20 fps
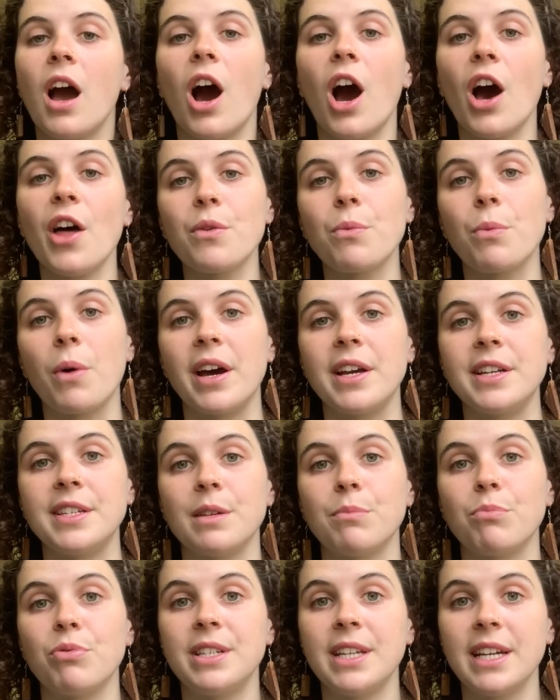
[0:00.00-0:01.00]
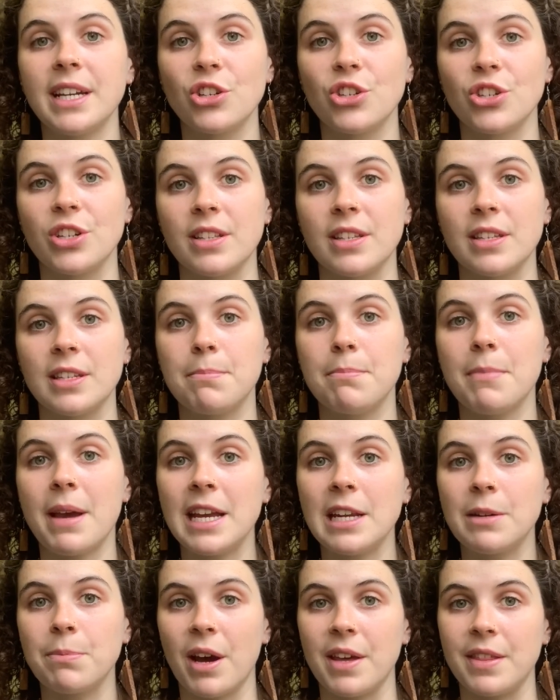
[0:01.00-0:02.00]
Otherwise, the predictions
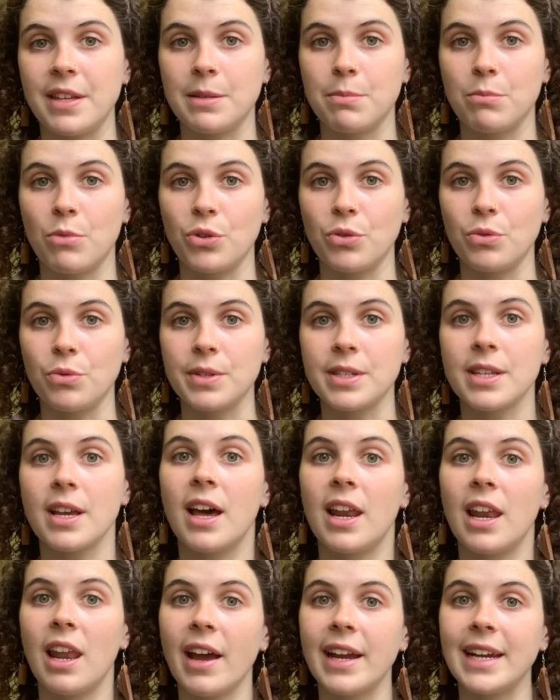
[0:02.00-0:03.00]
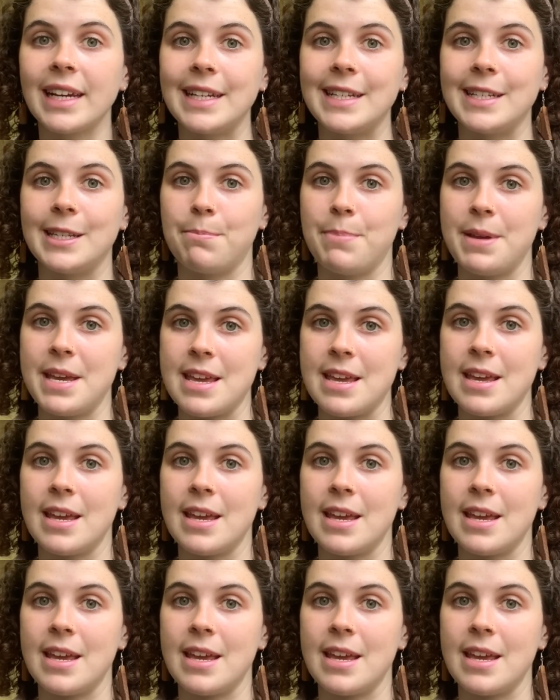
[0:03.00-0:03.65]
made by these models are likely to be